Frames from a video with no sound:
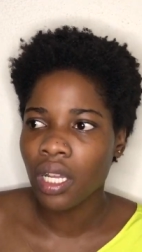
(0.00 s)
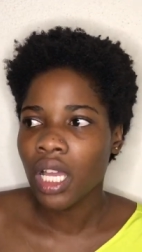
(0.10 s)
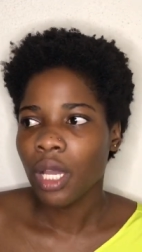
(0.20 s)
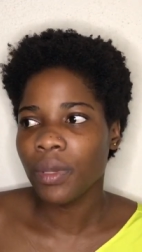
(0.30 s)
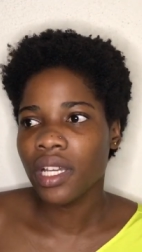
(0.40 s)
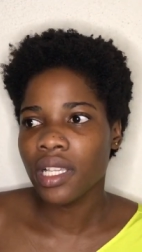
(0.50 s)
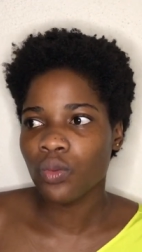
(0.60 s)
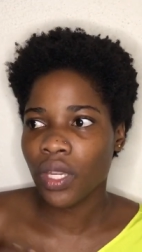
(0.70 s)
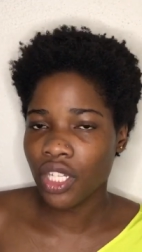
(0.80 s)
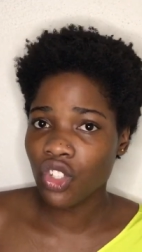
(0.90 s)
Because
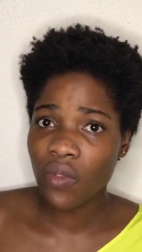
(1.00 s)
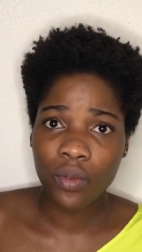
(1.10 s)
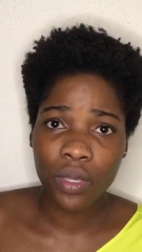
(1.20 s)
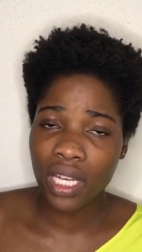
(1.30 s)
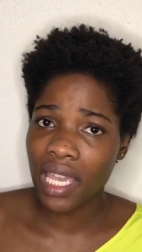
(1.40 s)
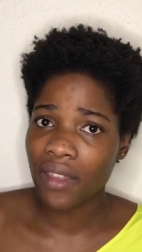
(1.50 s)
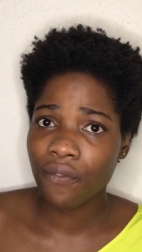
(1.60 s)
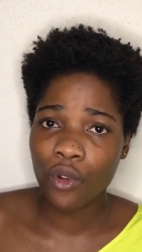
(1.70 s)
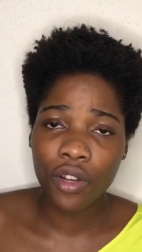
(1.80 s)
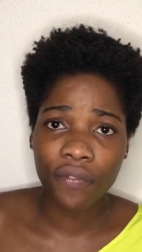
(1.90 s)
when you travel with $400
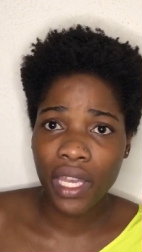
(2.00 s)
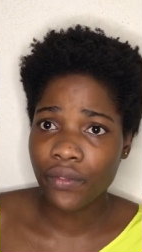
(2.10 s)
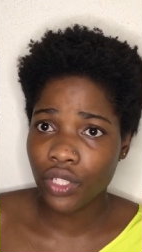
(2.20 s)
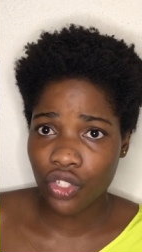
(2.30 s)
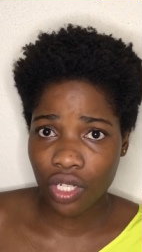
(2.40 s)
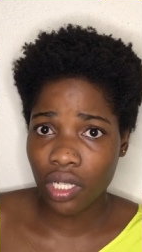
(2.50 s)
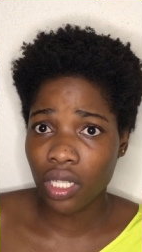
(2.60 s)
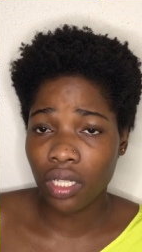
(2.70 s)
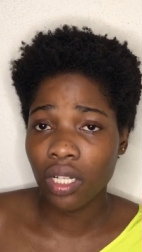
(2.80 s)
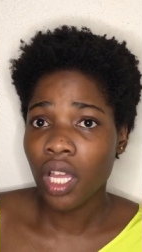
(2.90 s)
or $500,